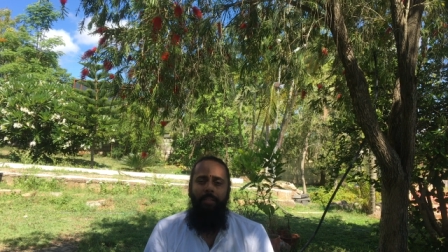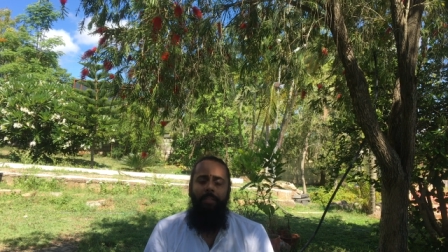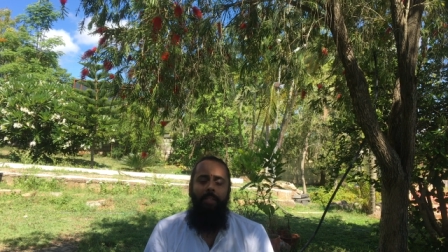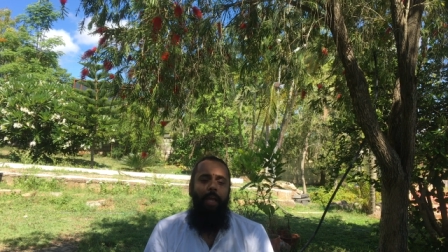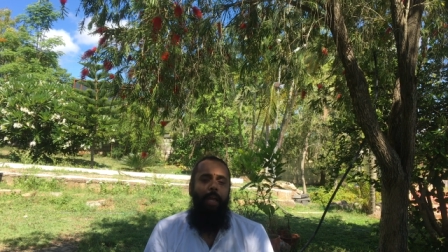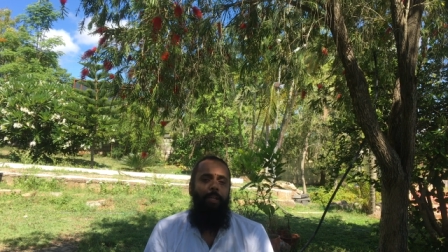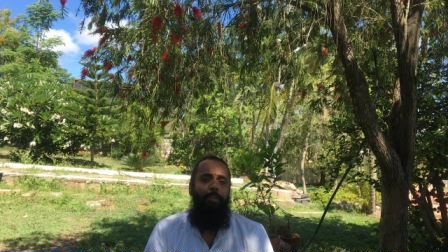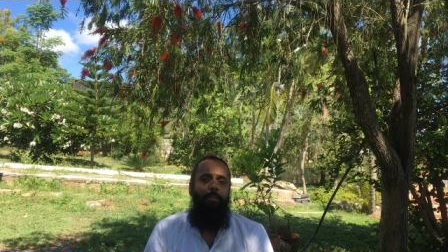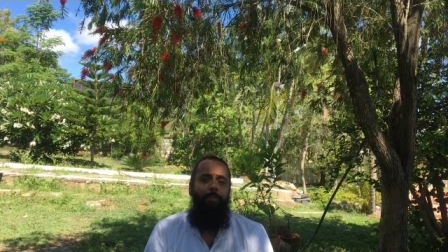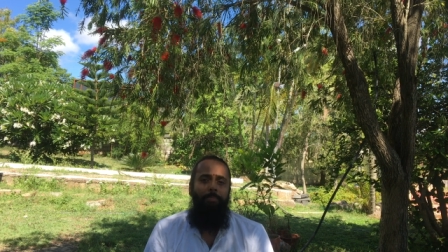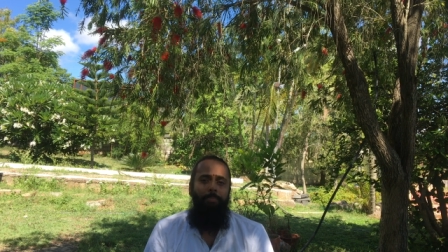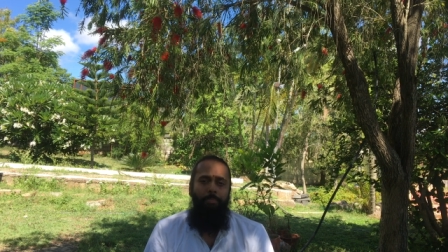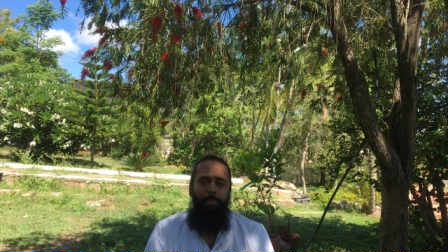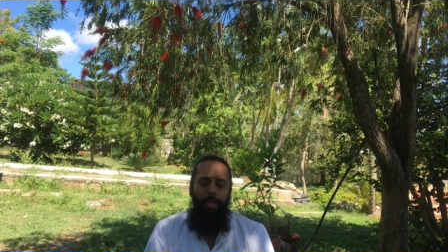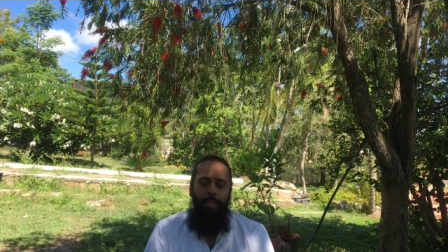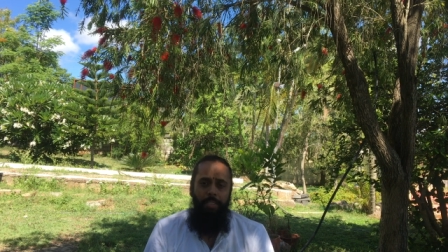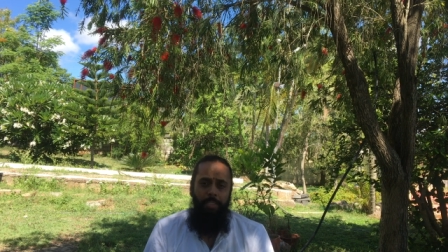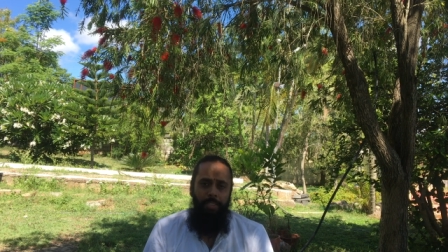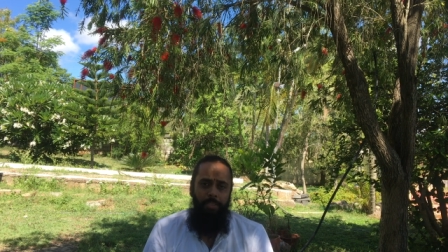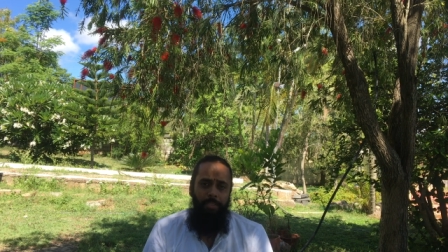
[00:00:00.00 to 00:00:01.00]
lack of
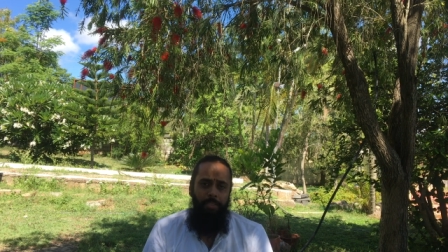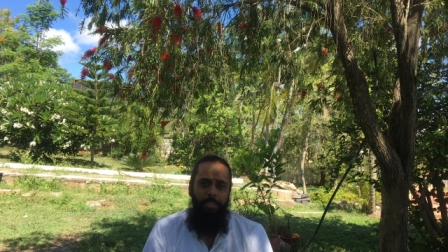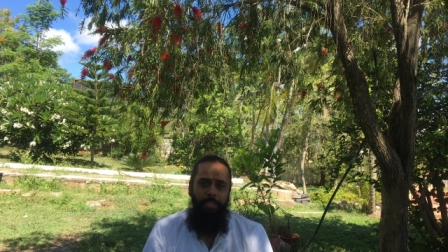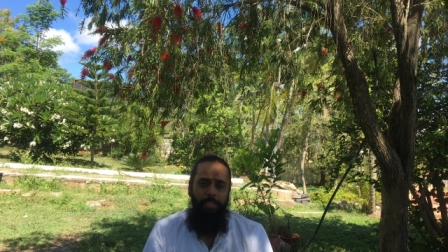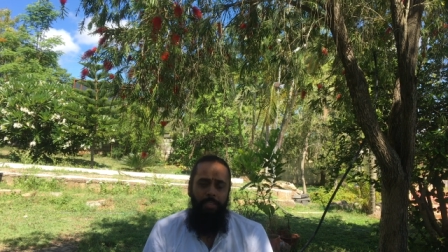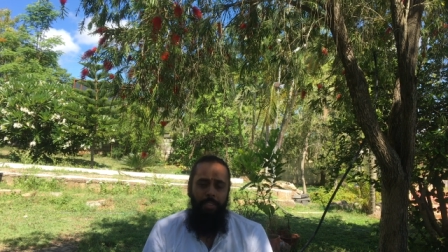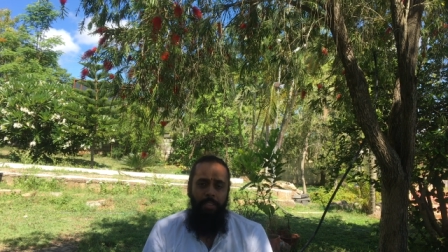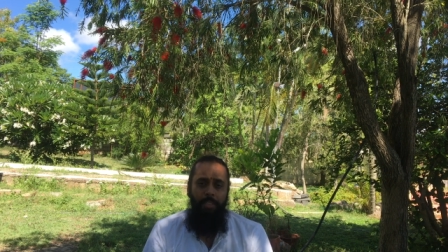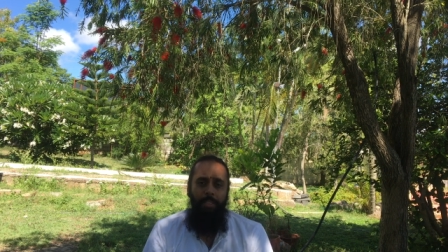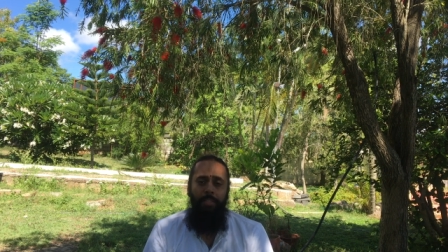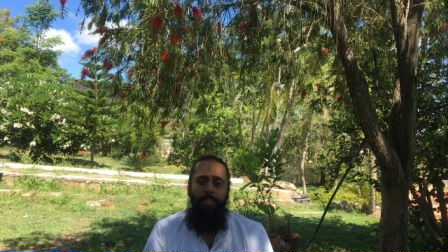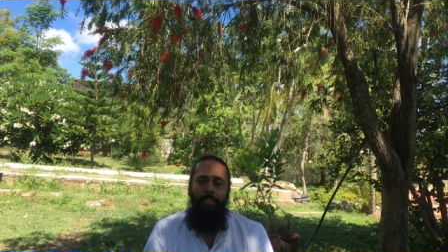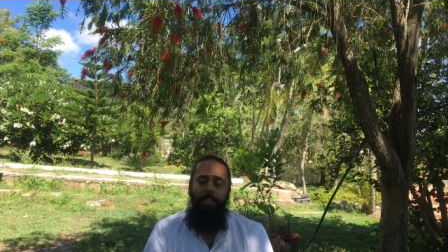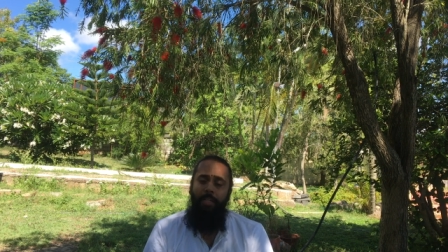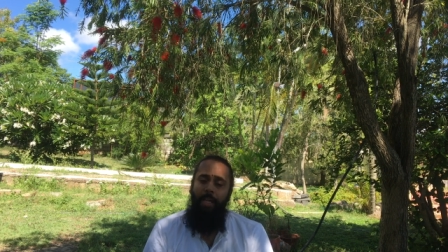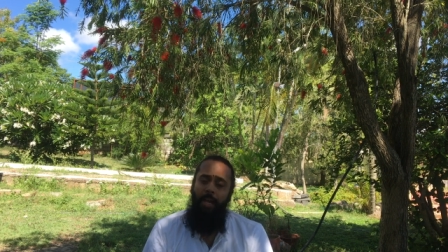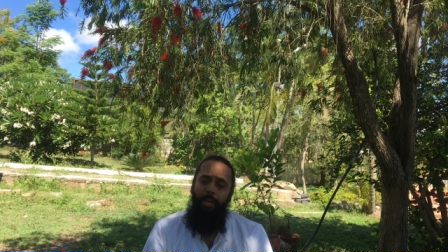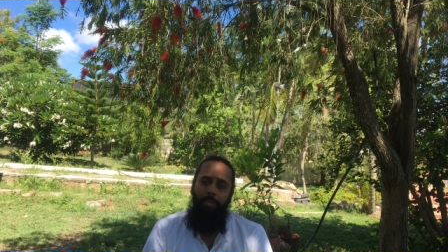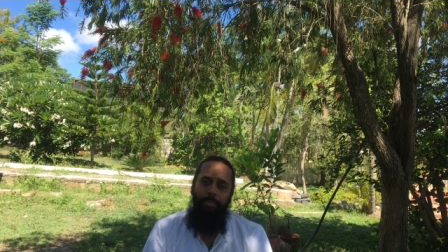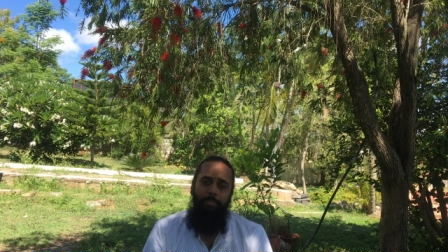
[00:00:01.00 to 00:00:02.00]
patience,
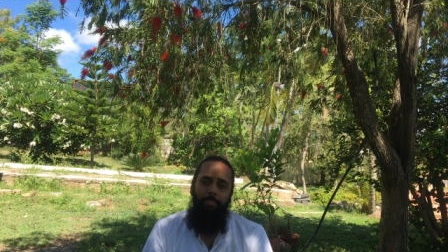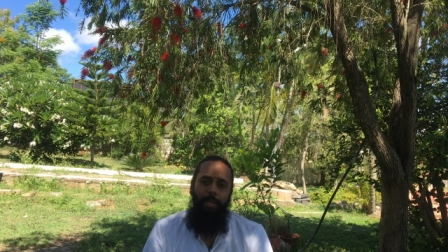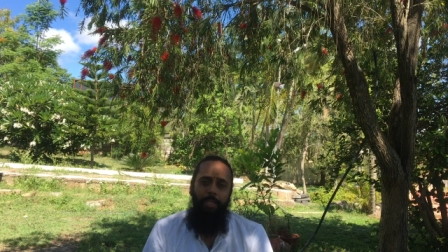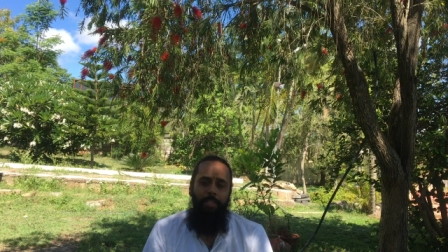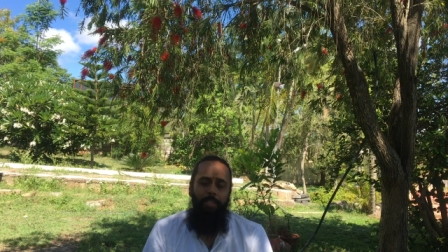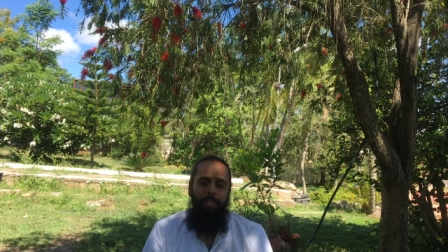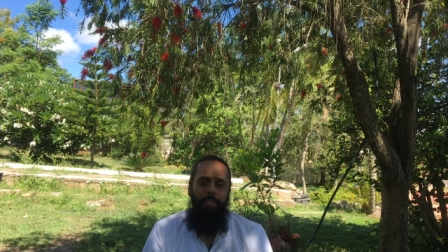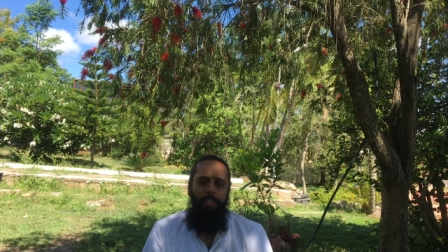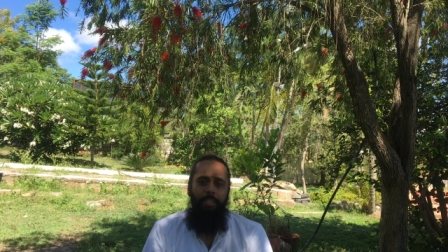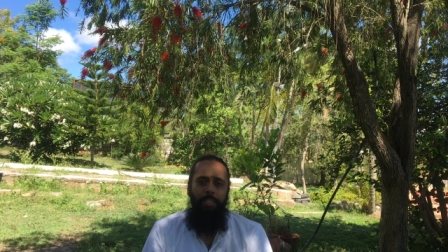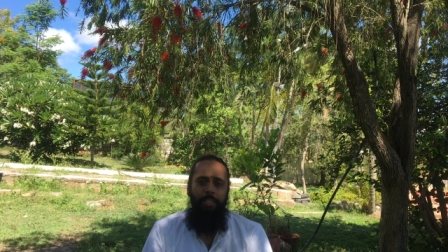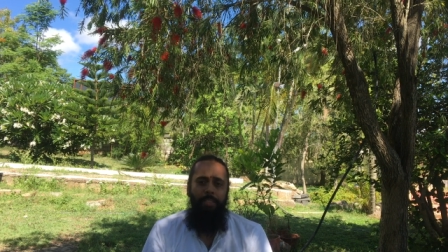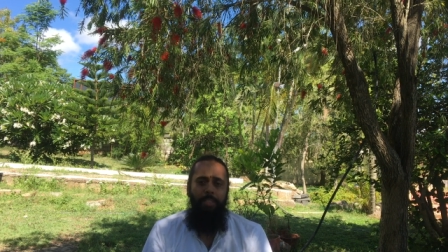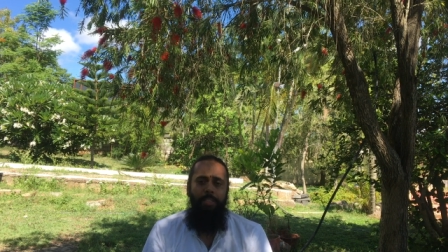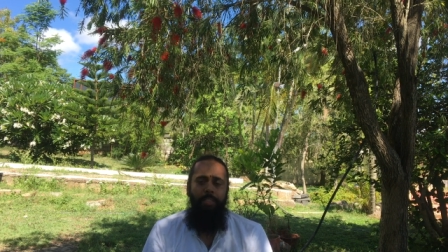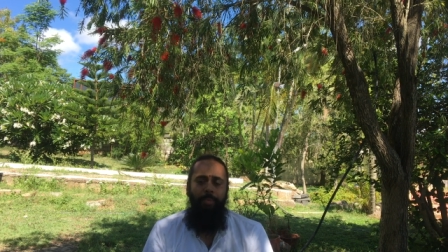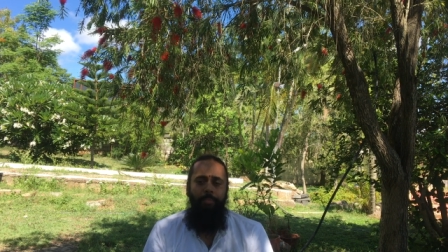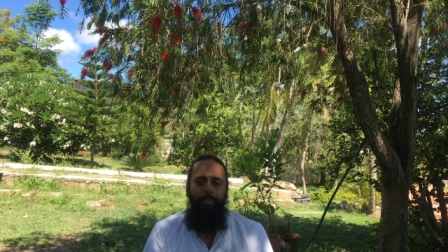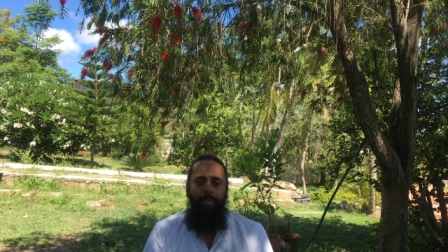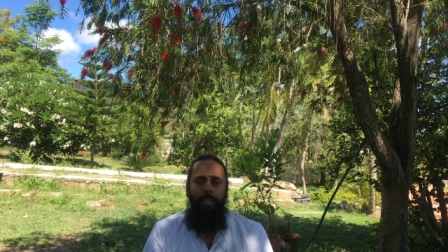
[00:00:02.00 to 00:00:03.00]

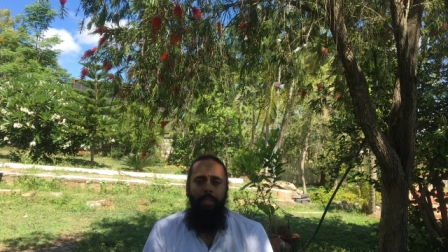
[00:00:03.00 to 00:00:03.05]
narrow-mindedness.